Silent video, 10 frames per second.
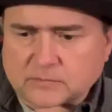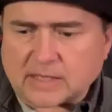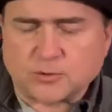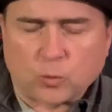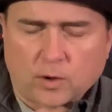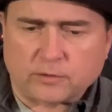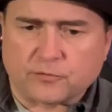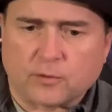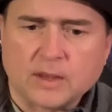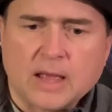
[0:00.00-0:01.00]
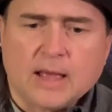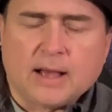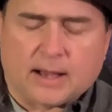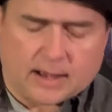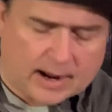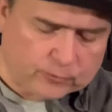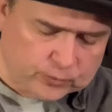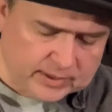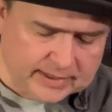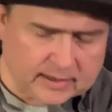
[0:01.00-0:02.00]
It's wonderful. I
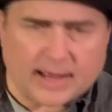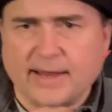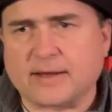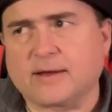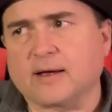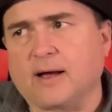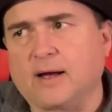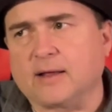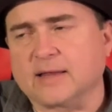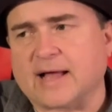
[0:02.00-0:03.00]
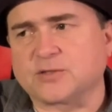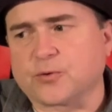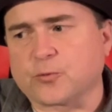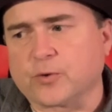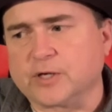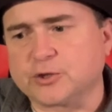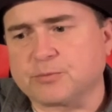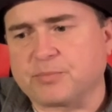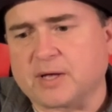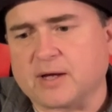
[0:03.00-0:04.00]
really like Lazarus
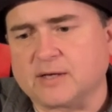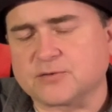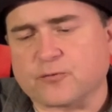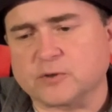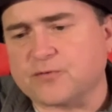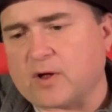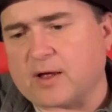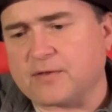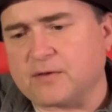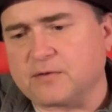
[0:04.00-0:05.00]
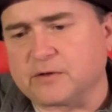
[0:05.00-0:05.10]
Ridge because, first of all, the